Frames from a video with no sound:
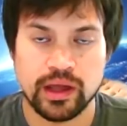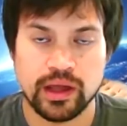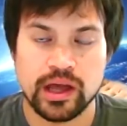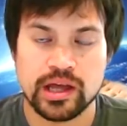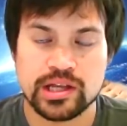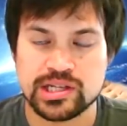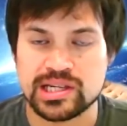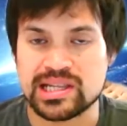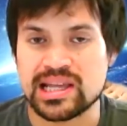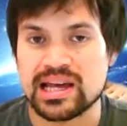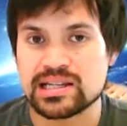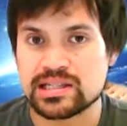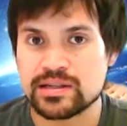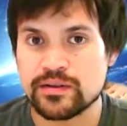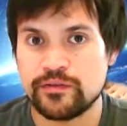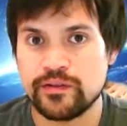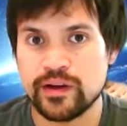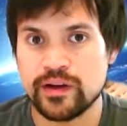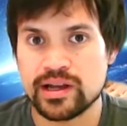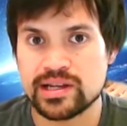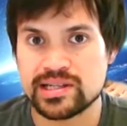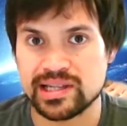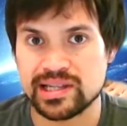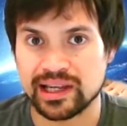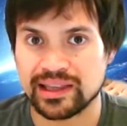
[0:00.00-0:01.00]
So that's the
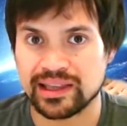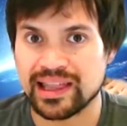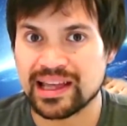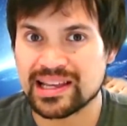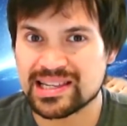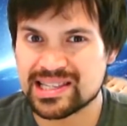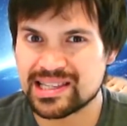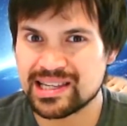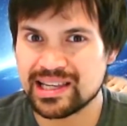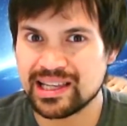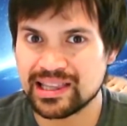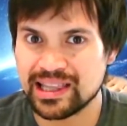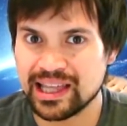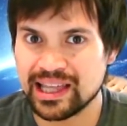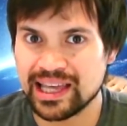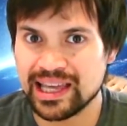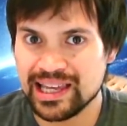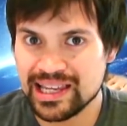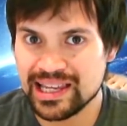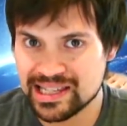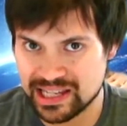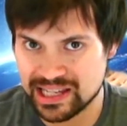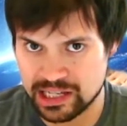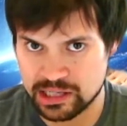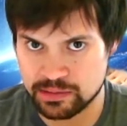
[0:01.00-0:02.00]
first thing, and that's the, the
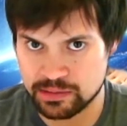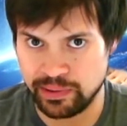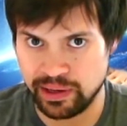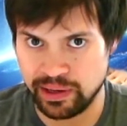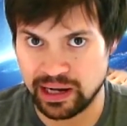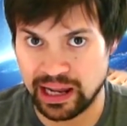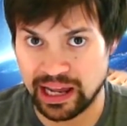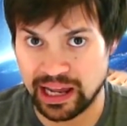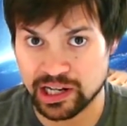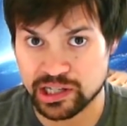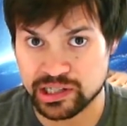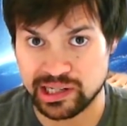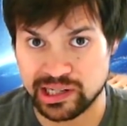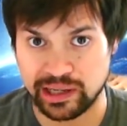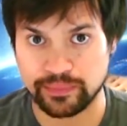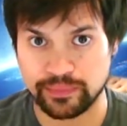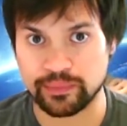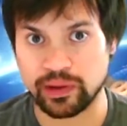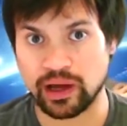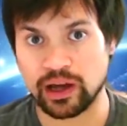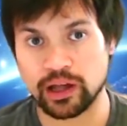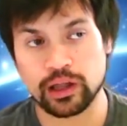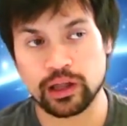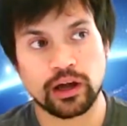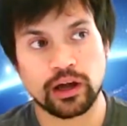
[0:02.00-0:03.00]
easiest bit actually.
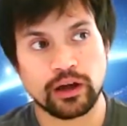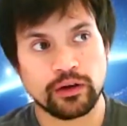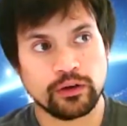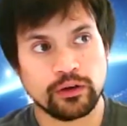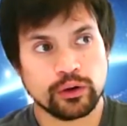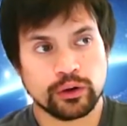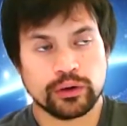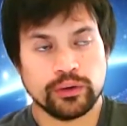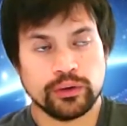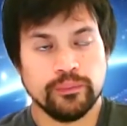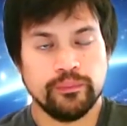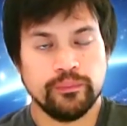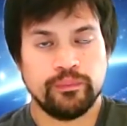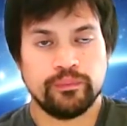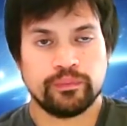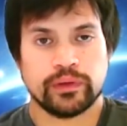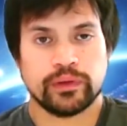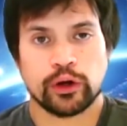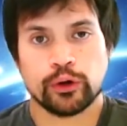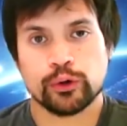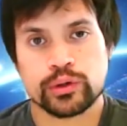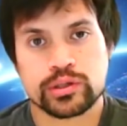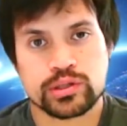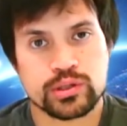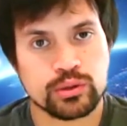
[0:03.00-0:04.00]
I, I,
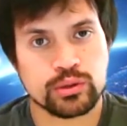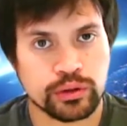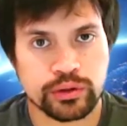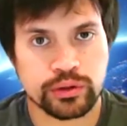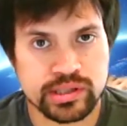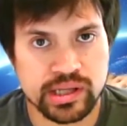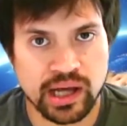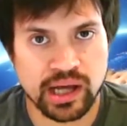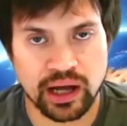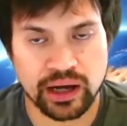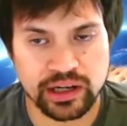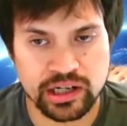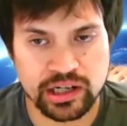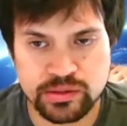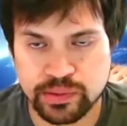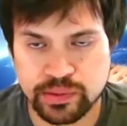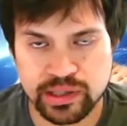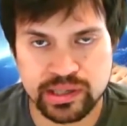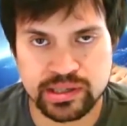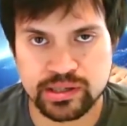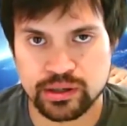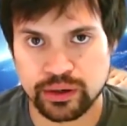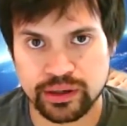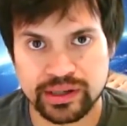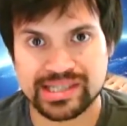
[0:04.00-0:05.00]
I always thought it was the hardest, but
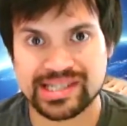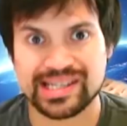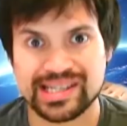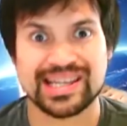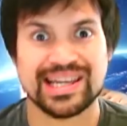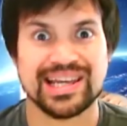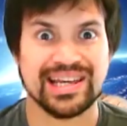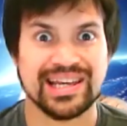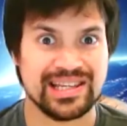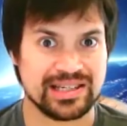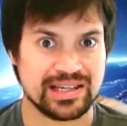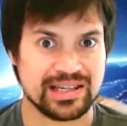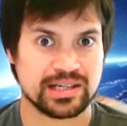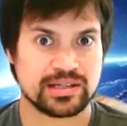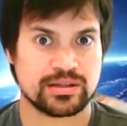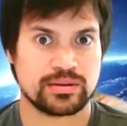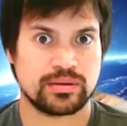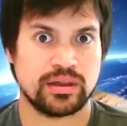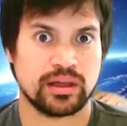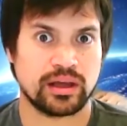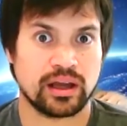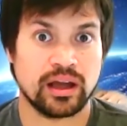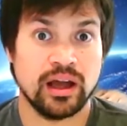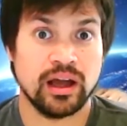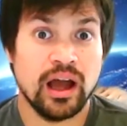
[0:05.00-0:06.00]
it's not. It's the easiest
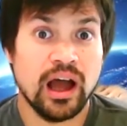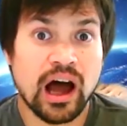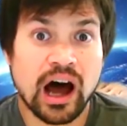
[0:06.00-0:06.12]
thing.